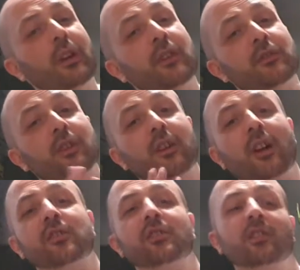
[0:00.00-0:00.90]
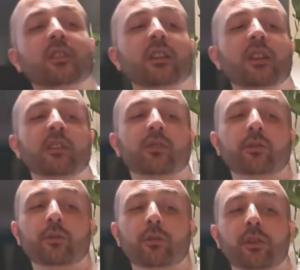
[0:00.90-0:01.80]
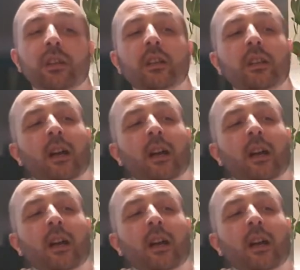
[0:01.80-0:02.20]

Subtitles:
introduction into the